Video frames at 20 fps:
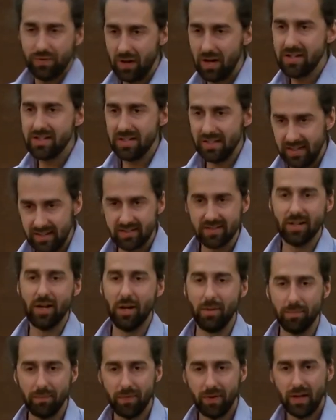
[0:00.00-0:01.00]
fighting
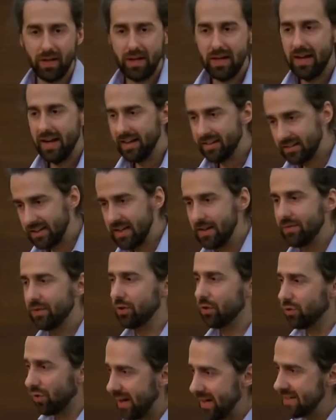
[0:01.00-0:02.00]
Islam. It's
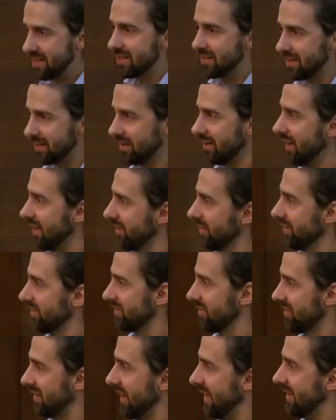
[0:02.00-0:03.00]
even greater to think the
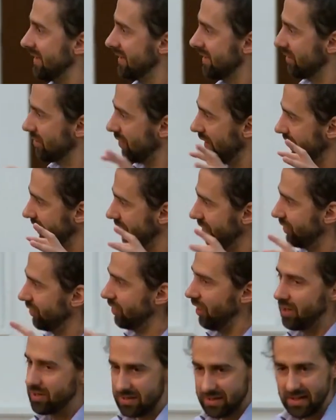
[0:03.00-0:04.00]
state is trying to
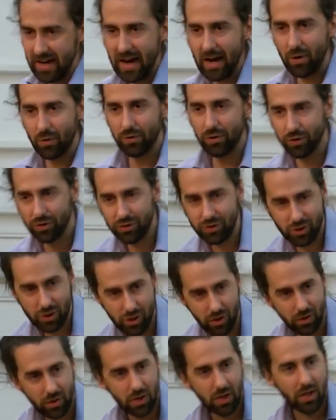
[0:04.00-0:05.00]
shut down on
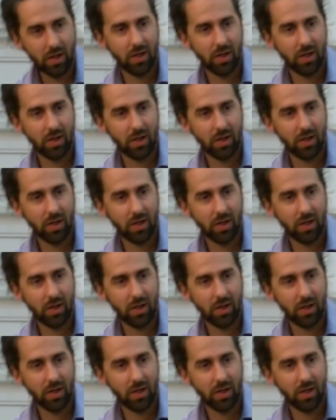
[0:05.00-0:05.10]
you